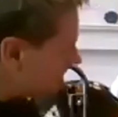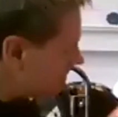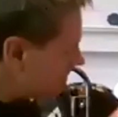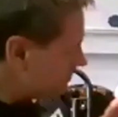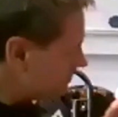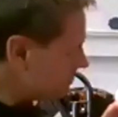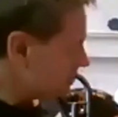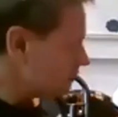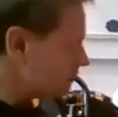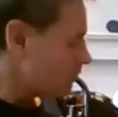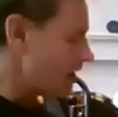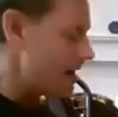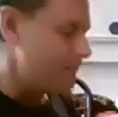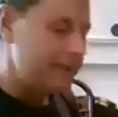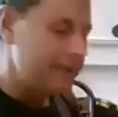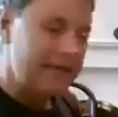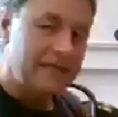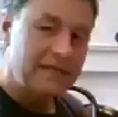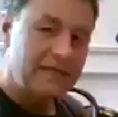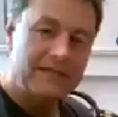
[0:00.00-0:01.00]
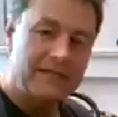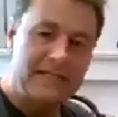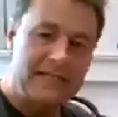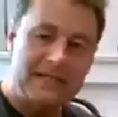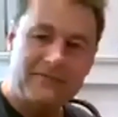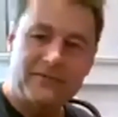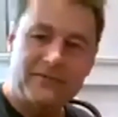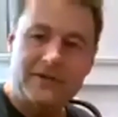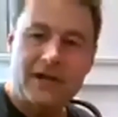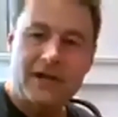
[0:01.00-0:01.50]
you swap in the
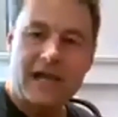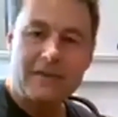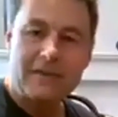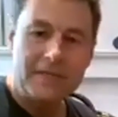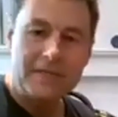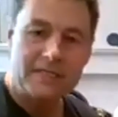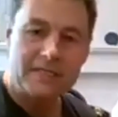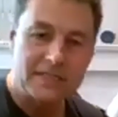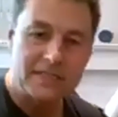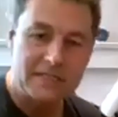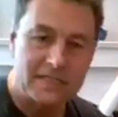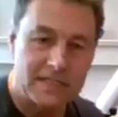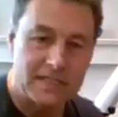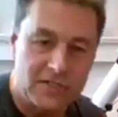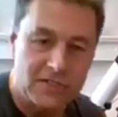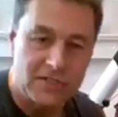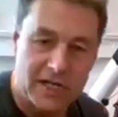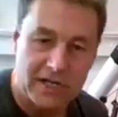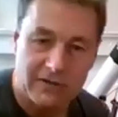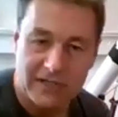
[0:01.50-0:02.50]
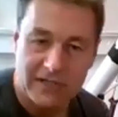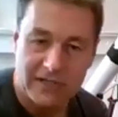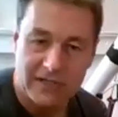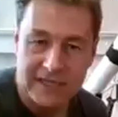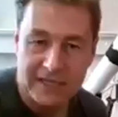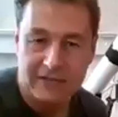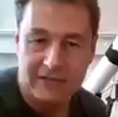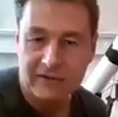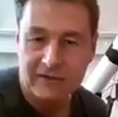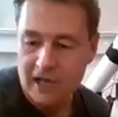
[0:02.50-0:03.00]
different eyepieces. And generally
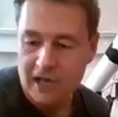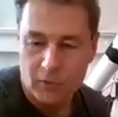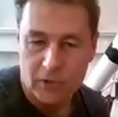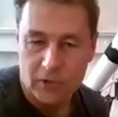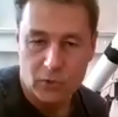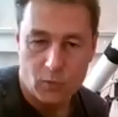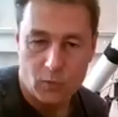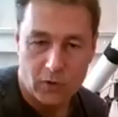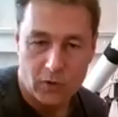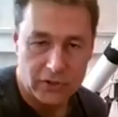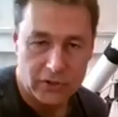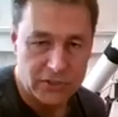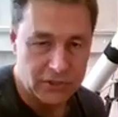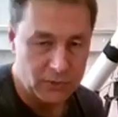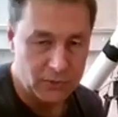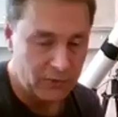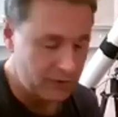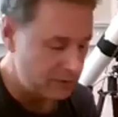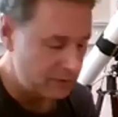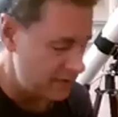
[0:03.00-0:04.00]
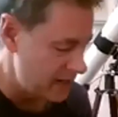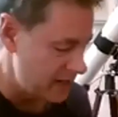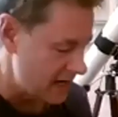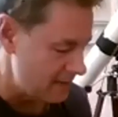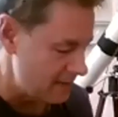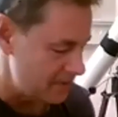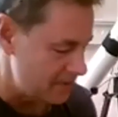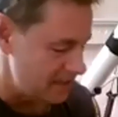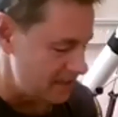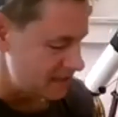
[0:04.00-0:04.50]
they'll come with one or two or three
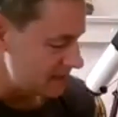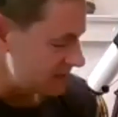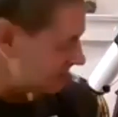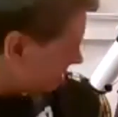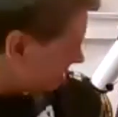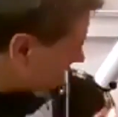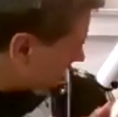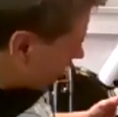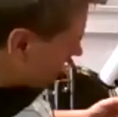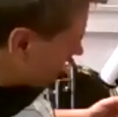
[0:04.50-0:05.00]
eyepieces